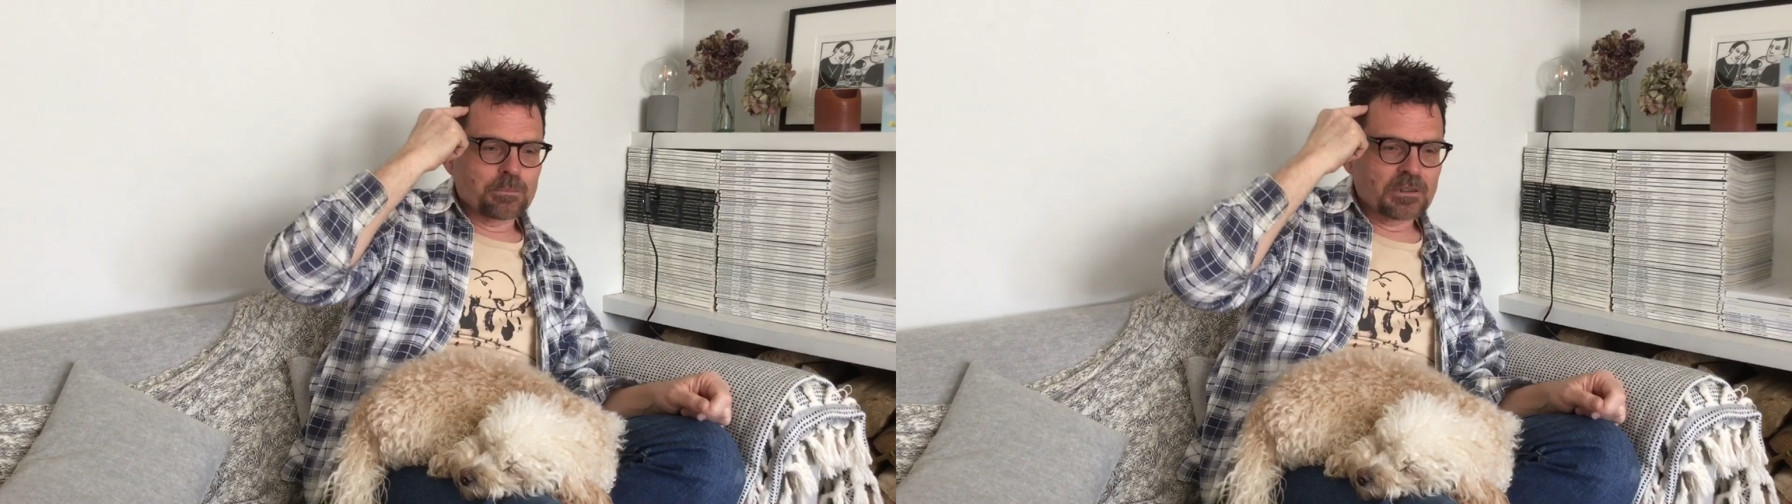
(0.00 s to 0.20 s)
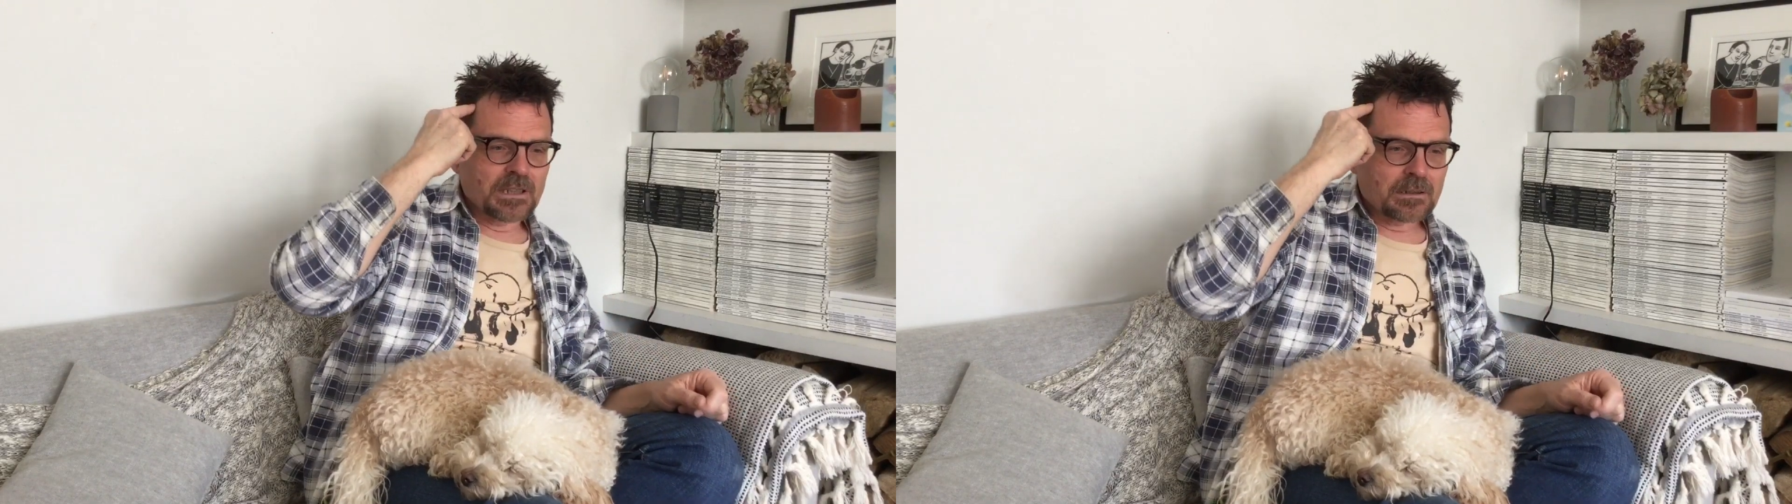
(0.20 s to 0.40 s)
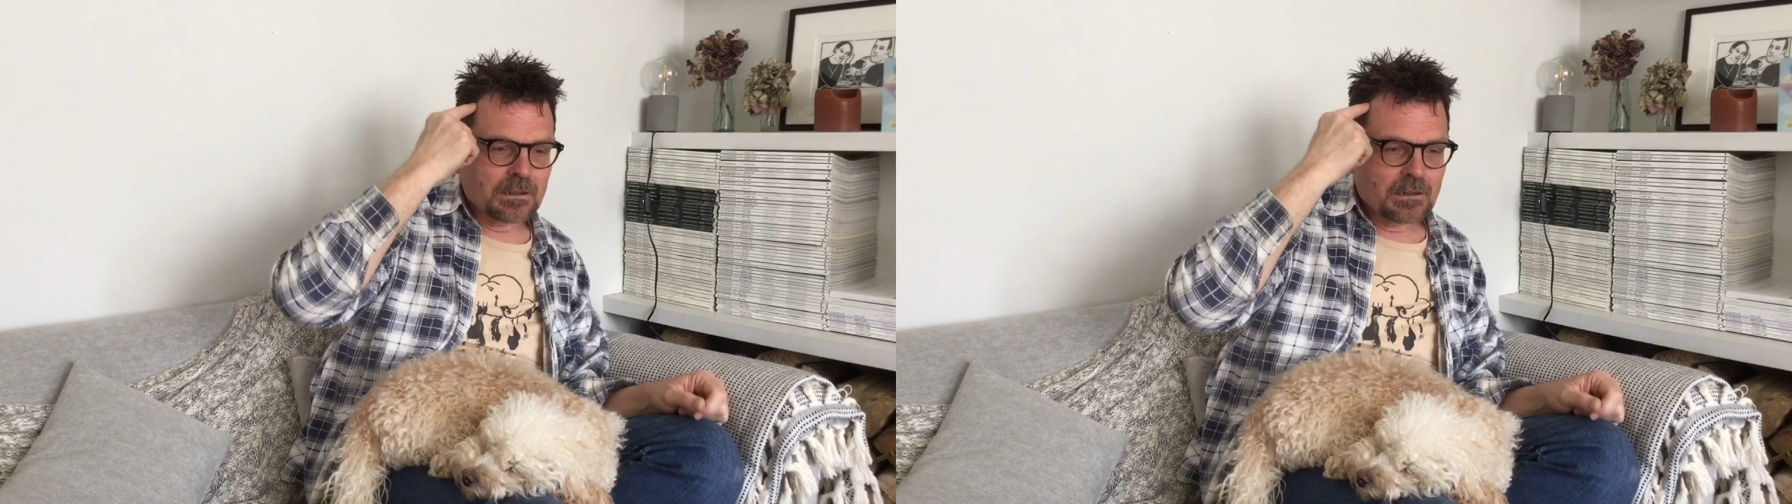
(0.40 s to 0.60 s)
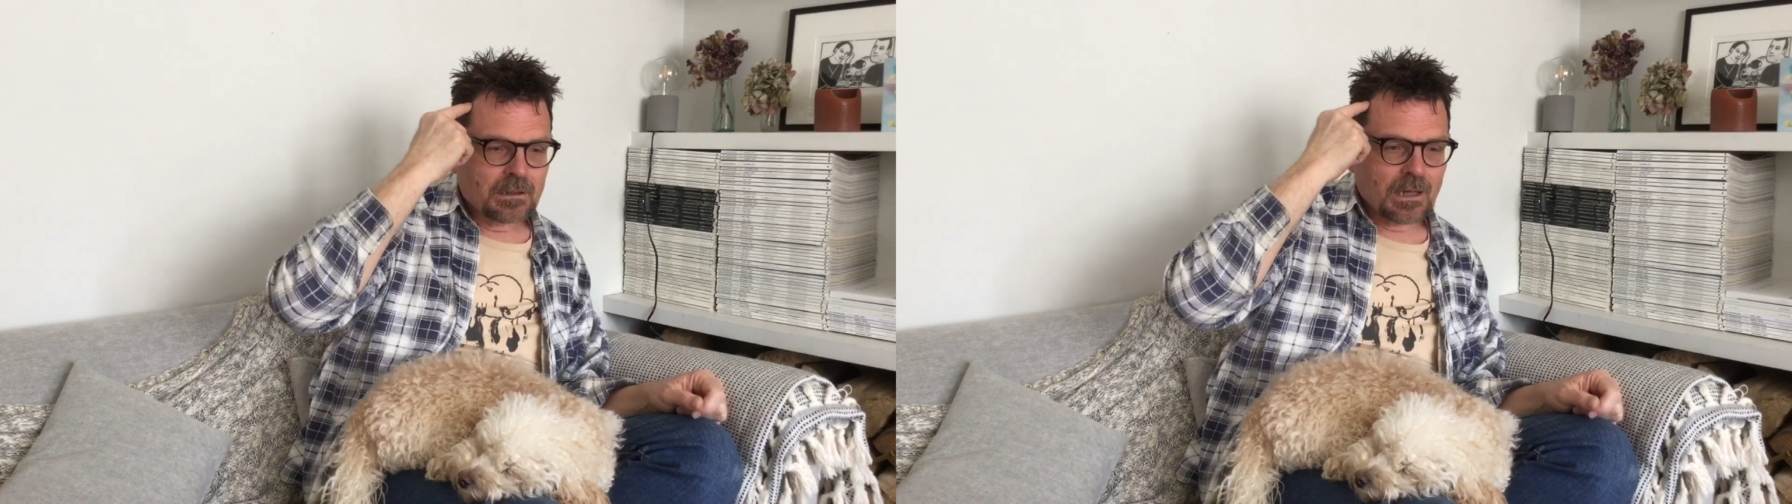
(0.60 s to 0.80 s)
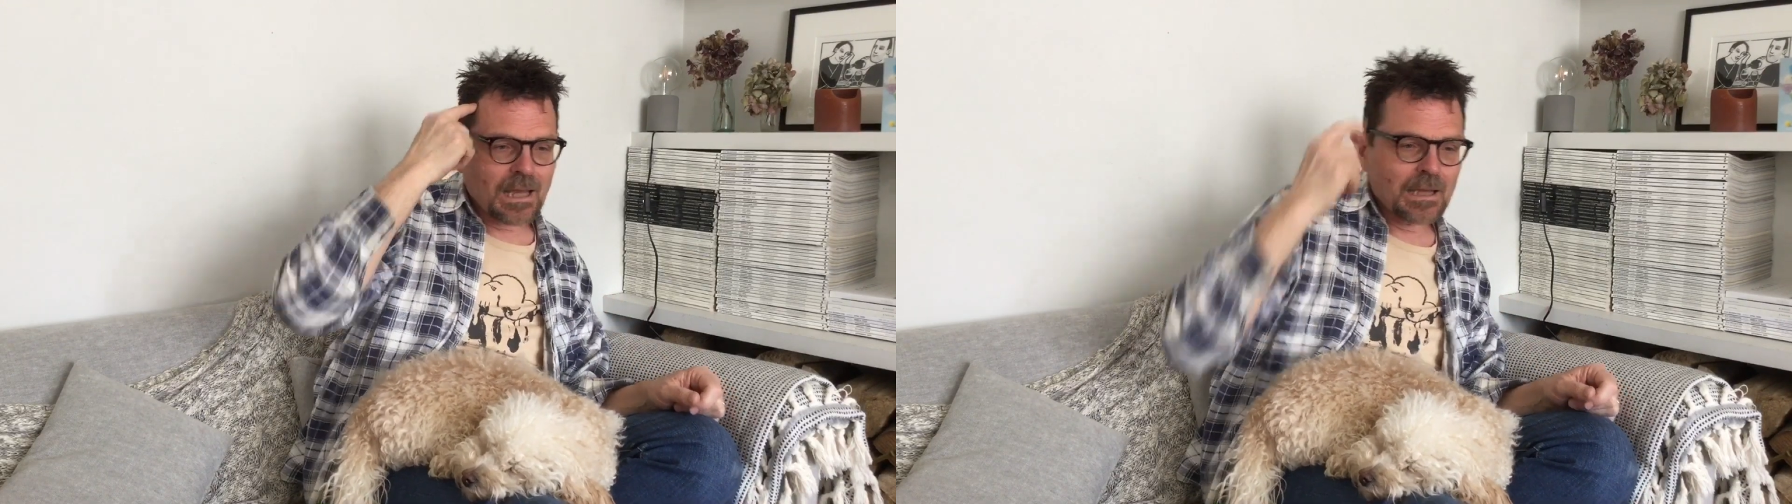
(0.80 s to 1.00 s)
brilliant.
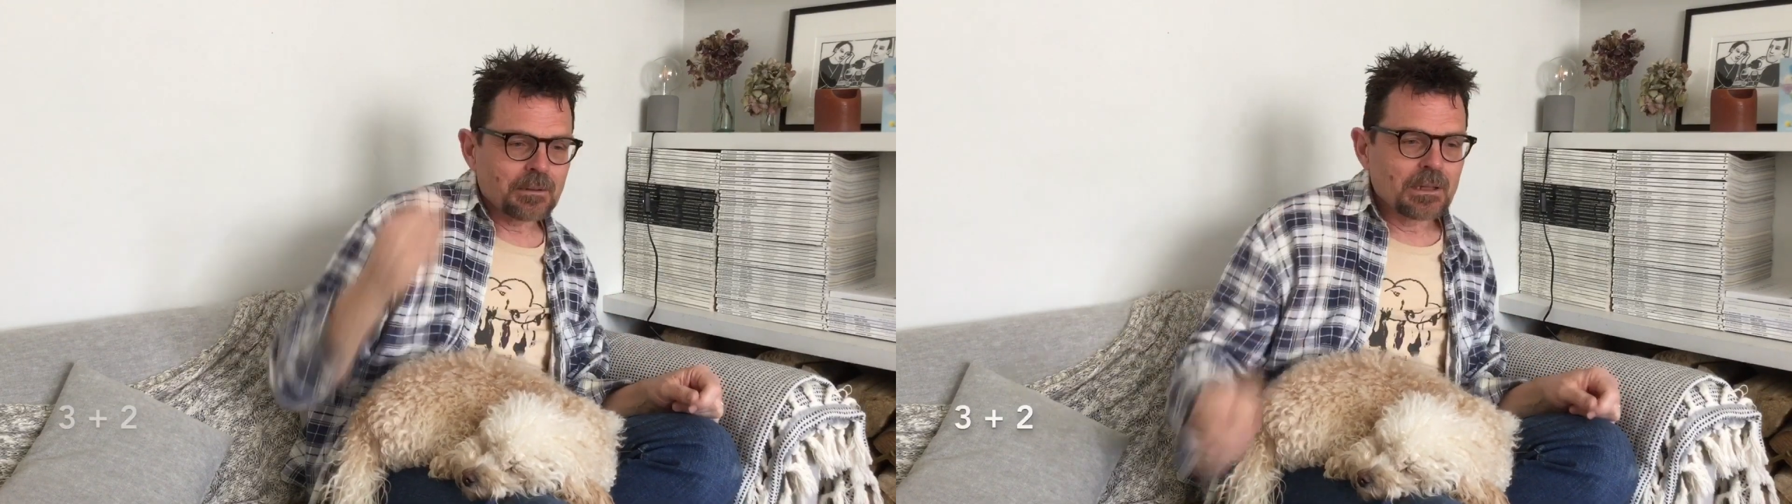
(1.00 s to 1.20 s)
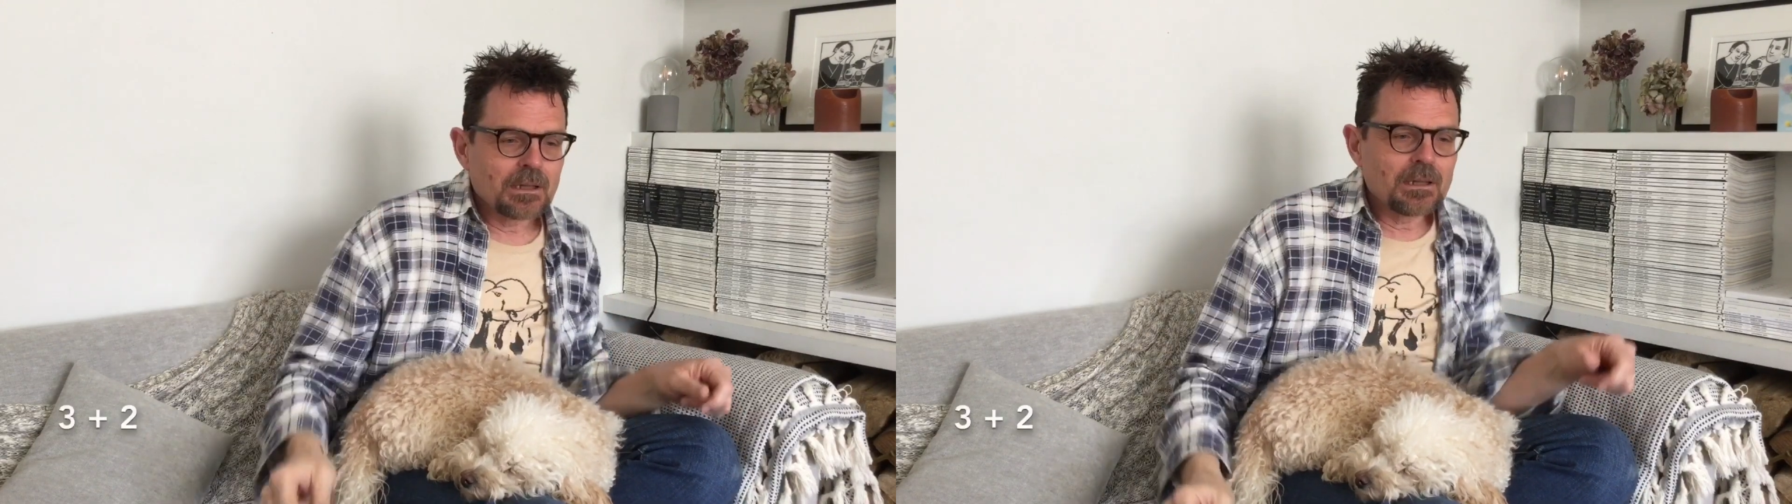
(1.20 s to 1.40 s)
Okay,